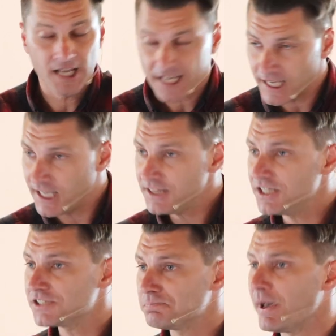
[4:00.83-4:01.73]
in
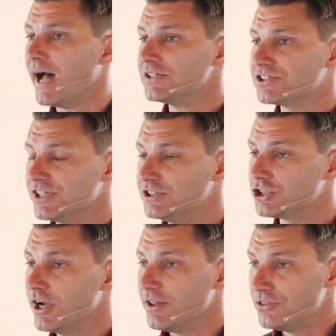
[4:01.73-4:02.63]
this passage
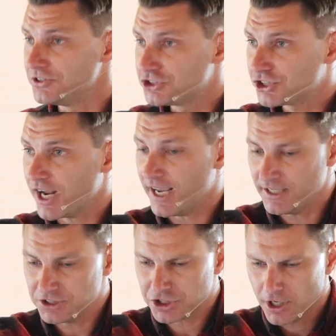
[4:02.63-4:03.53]
the
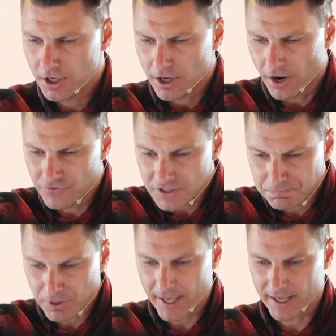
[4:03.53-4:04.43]
change of his
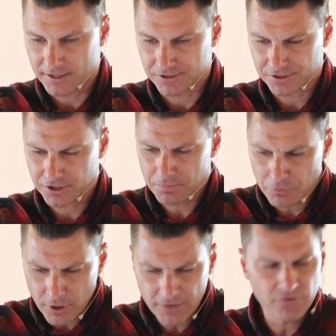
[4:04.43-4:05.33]
plans. You
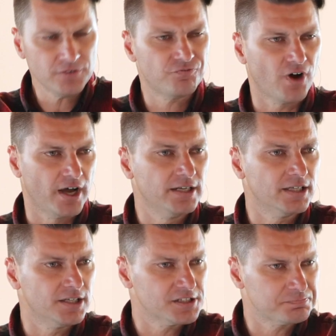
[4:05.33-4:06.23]
even find
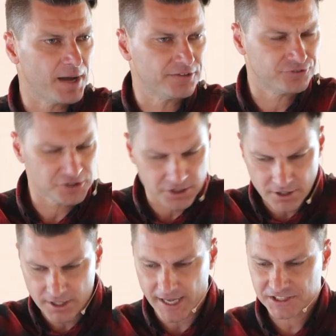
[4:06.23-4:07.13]
in this passage, in the
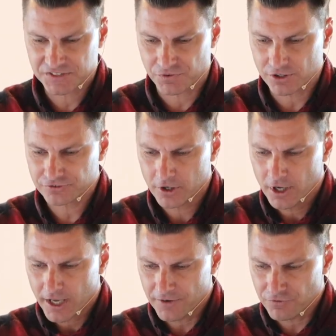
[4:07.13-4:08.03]
next verse,
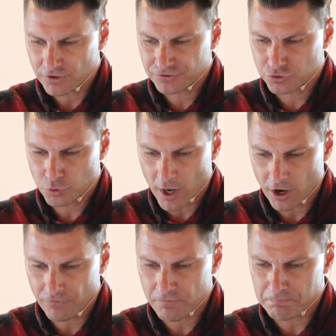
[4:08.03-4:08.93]
in verse
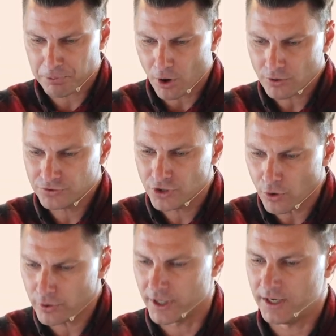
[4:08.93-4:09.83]
12, Paul
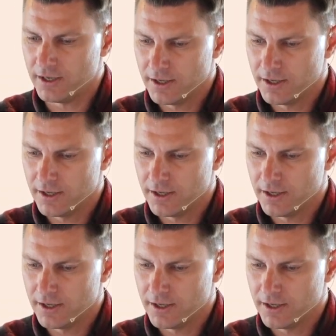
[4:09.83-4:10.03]
noted